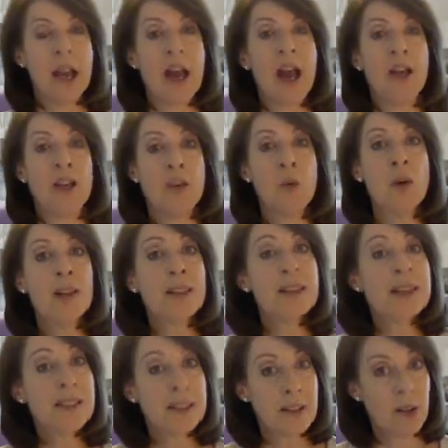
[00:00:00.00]
and you are
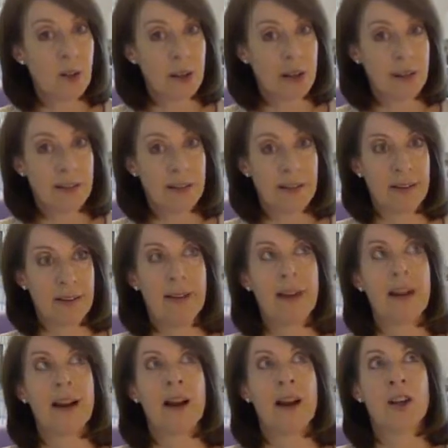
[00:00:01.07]
considering,
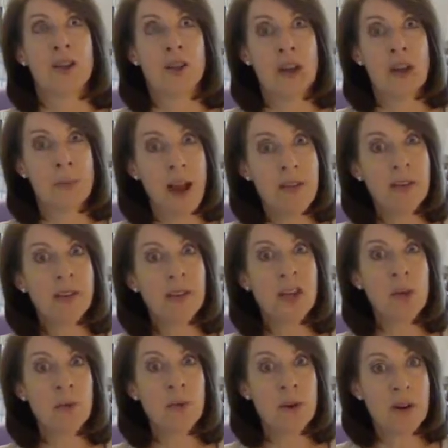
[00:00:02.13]
should I buy this
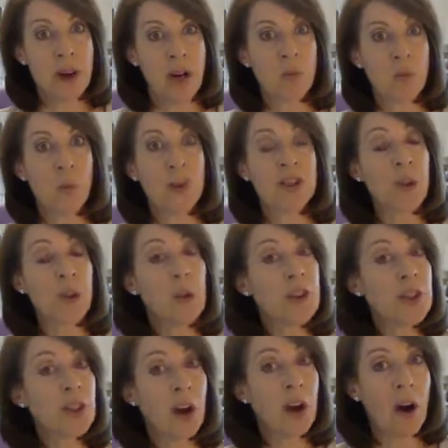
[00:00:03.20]
home or not? What's it going
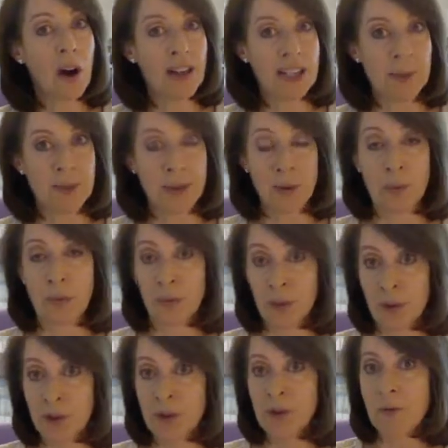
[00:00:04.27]
to cost me to
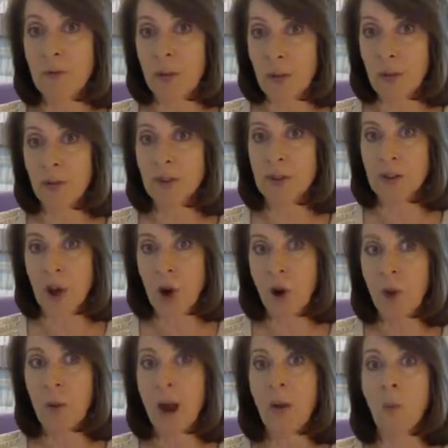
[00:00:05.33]
furnish and fill this
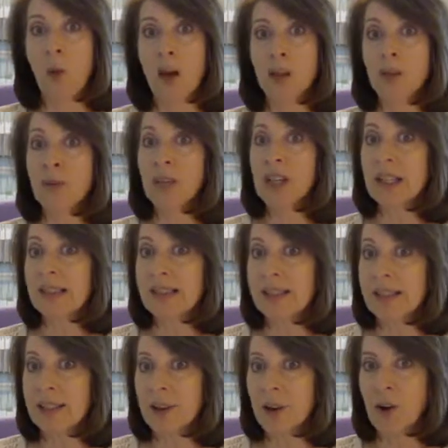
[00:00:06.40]
home? I want you to
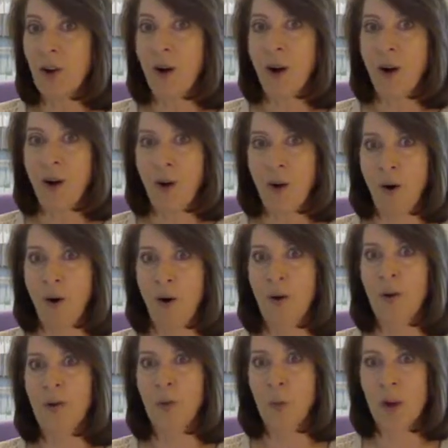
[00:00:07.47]
consider
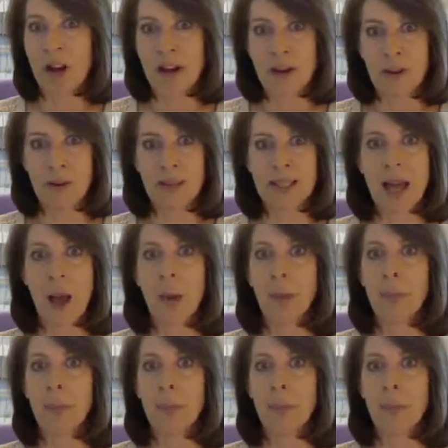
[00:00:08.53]
all the windows.